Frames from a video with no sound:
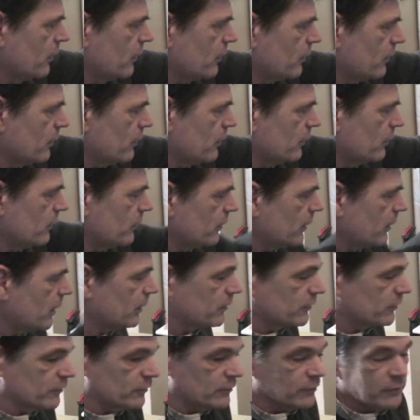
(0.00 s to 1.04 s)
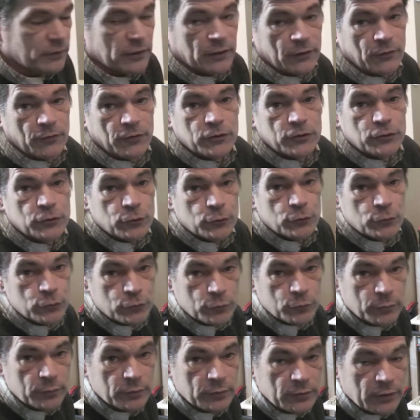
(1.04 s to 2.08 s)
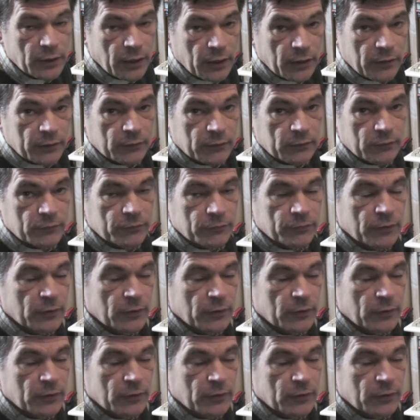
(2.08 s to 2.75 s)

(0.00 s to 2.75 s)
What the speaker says: and you know, the usual kind of